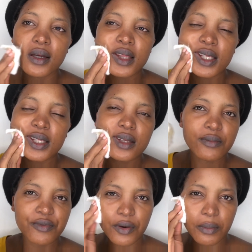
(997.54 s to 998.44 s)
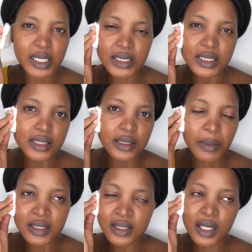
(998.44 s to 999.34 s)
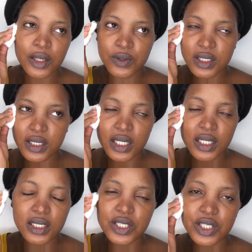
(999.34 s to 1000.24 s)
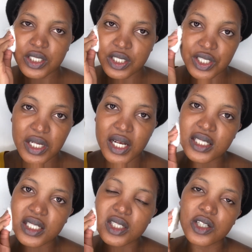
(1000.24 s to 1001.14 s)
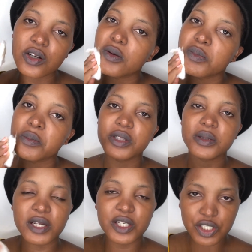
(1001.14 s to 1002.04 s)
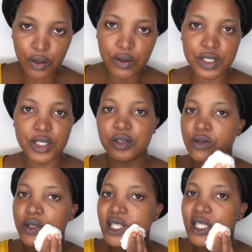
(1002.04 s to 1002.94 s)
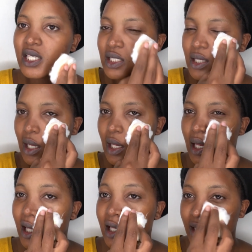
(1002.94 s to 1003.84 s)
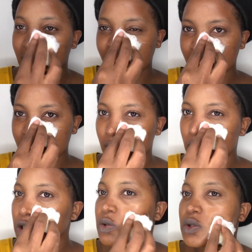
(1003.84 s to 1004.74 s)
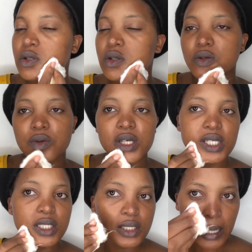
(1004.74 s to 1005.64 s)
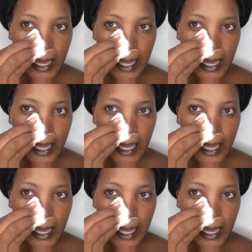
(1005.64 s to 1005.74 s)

The same for my sister. My sister used it and she reacted, she got pimples, but she continued using it and the face got used to it.